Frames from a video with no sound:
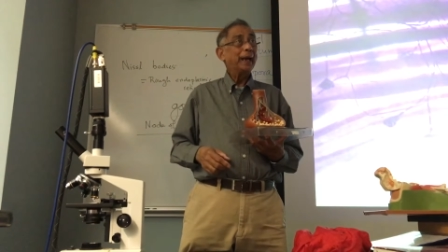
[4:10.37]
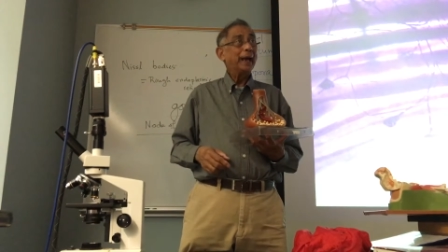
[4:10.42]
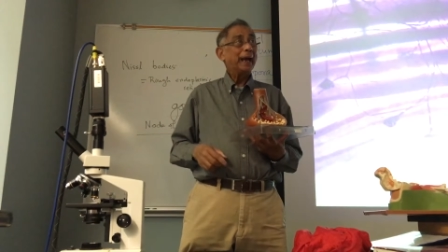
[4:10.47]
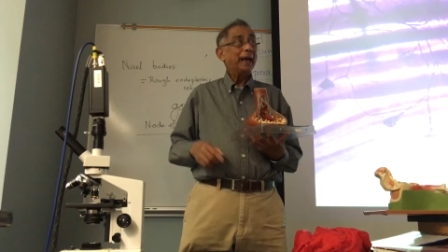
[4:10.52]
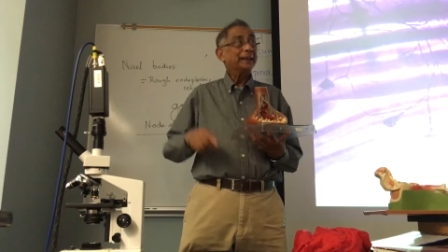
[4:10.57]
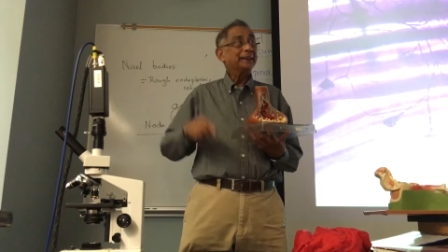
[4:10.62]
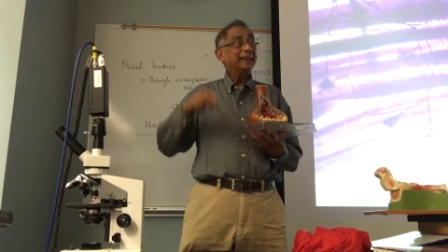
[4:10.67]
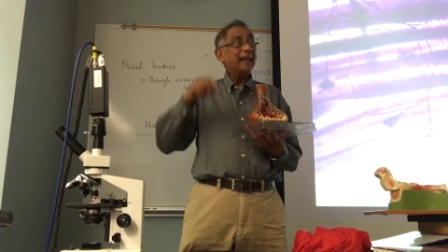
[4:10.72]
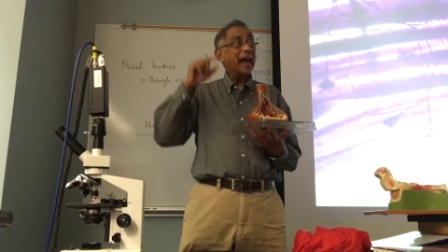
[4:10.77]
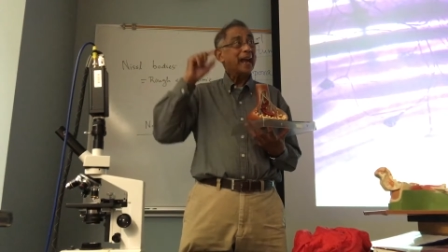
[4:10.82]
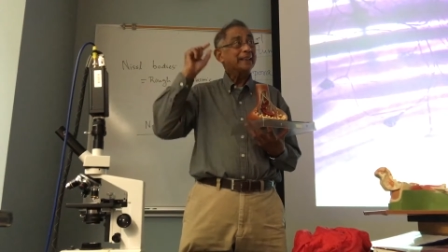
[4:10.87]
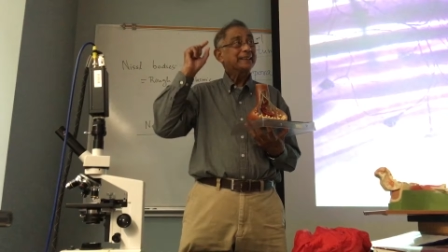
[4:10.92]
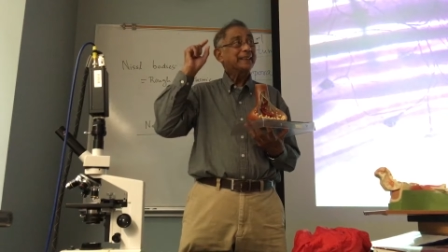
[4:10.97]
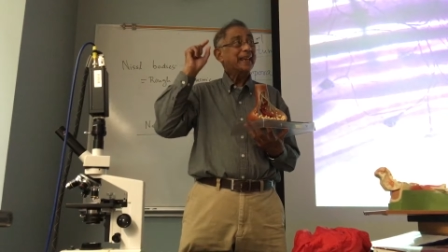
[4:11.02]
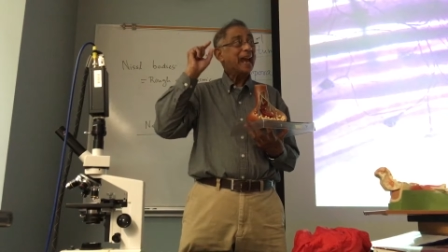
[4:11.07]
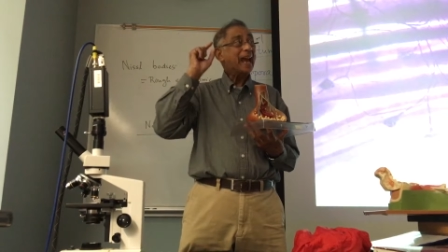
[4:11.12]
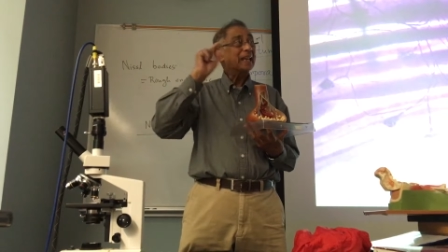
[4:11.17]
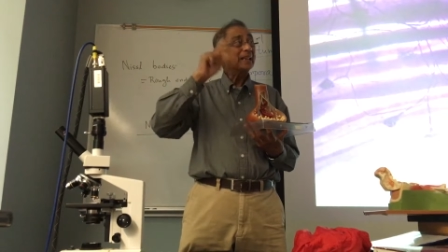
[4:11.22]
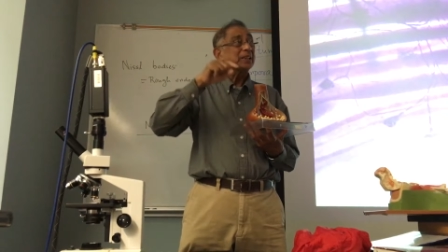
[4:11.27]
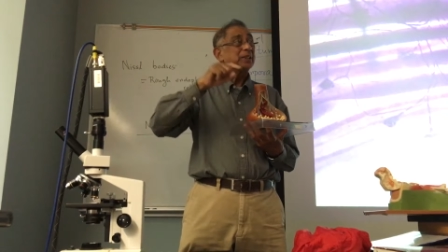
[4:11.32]
and that
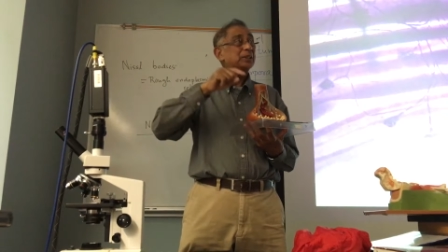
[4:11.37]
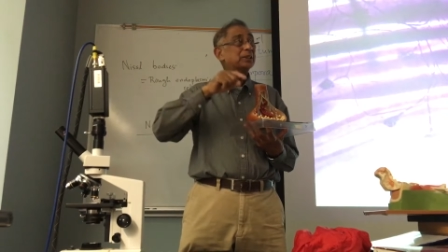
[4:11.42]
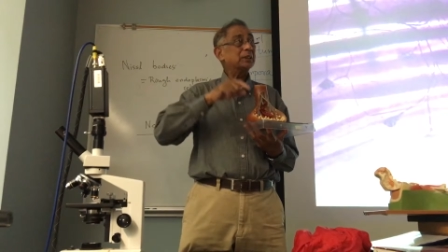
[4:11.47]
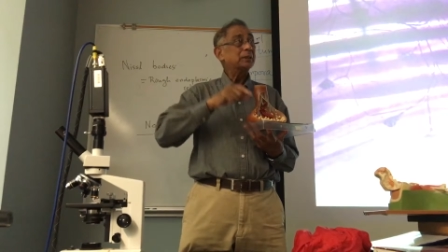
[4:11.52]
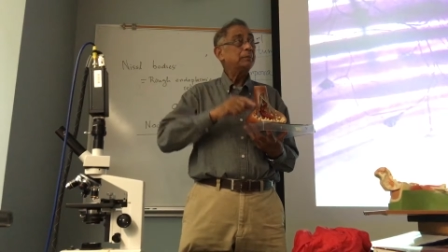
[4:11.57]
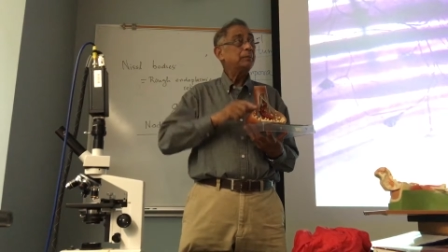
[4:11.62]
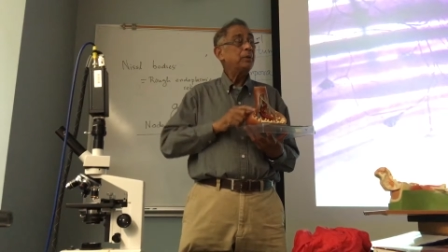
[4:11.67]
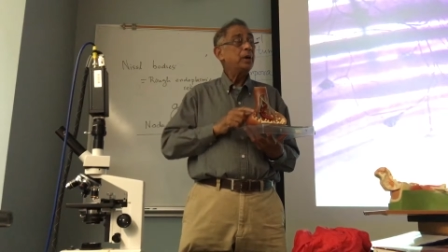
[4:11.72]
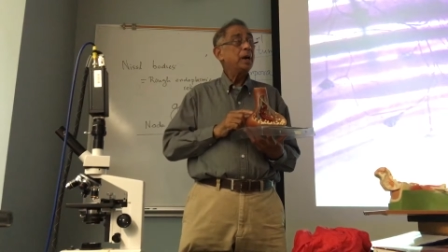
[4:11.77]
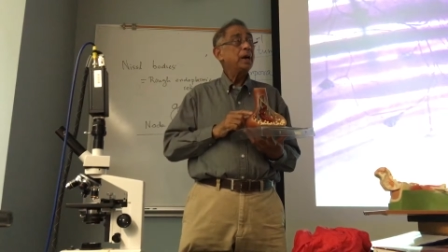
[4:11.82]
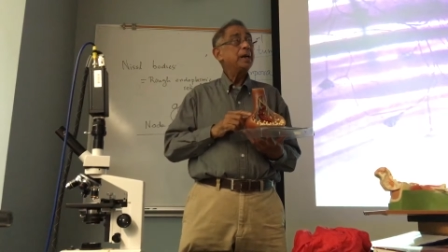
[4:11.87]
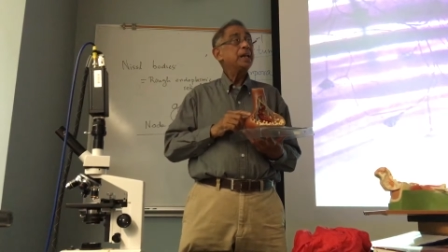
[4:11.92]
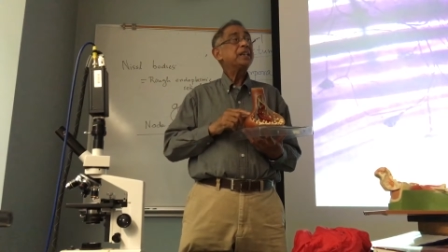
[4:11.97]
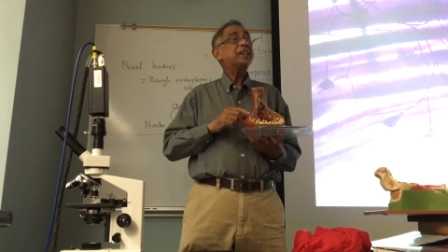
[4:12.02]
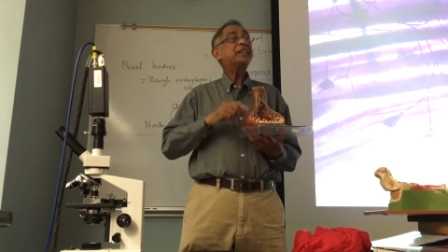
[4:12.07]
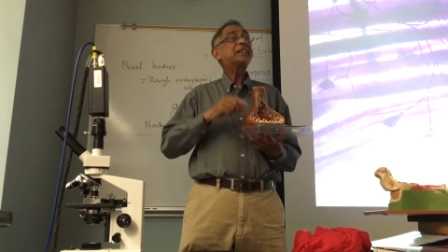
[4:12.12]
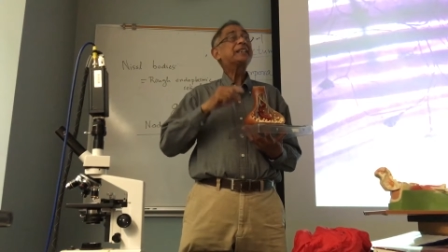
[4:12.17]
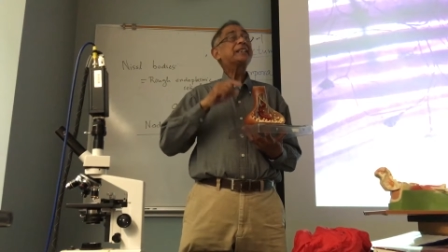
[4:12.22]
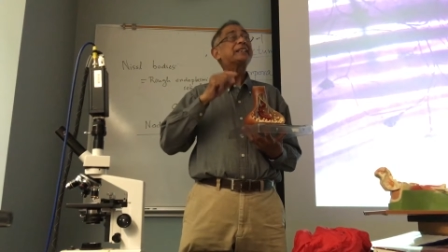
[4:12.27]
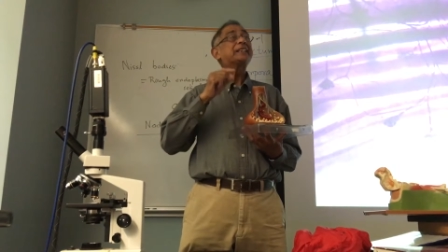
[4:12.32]
calcium
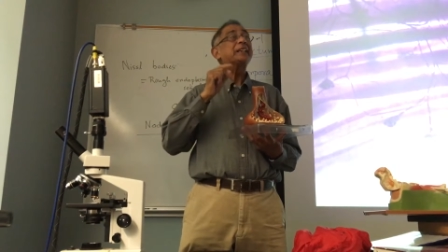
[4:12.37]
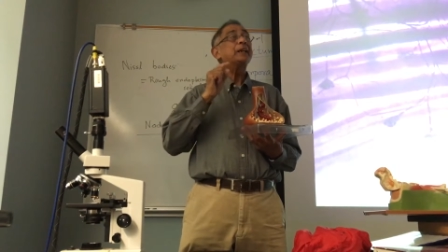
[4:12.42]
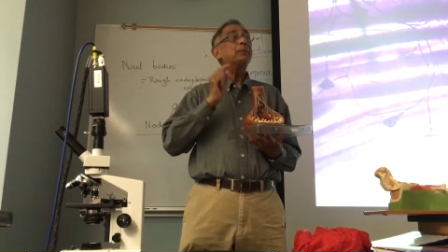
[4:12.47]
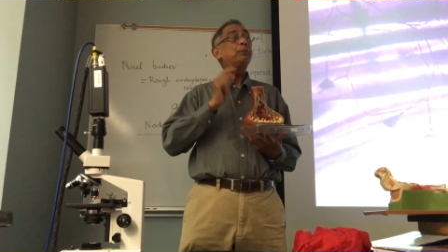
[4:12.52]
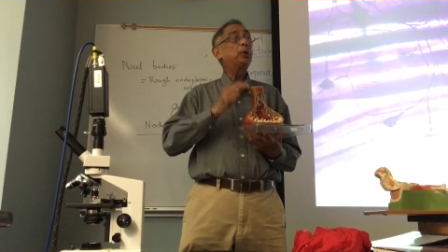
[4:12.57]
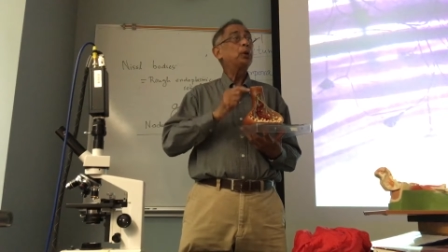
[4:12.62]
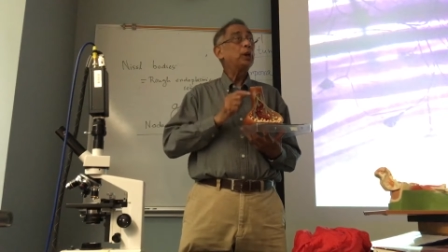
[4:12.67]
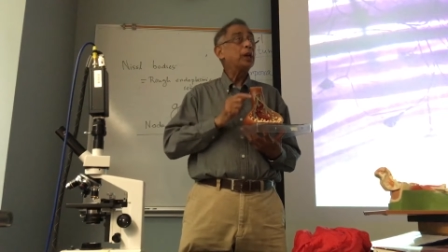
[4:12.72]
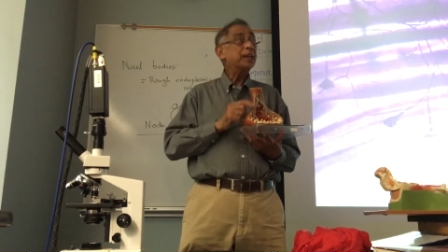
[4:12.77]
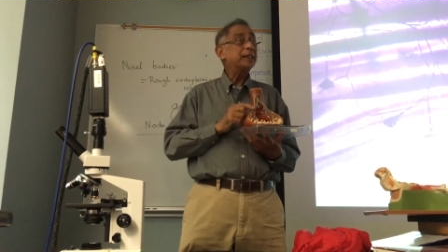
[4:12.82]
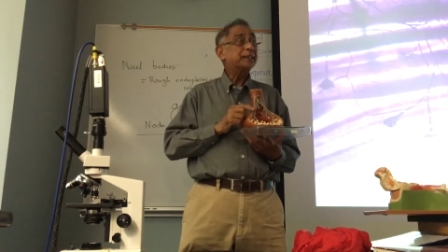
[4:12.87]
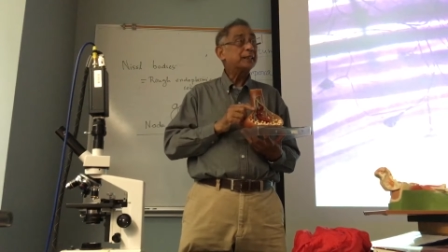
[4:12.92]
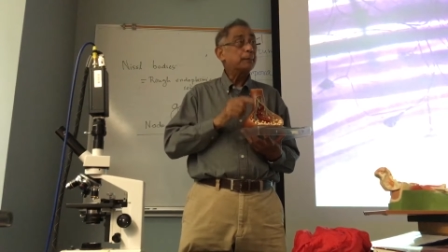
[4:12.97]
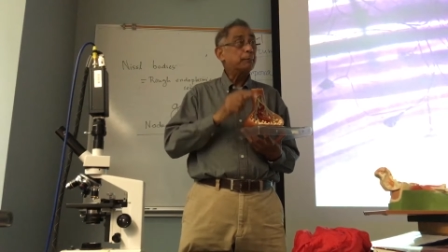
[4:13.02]
stimulates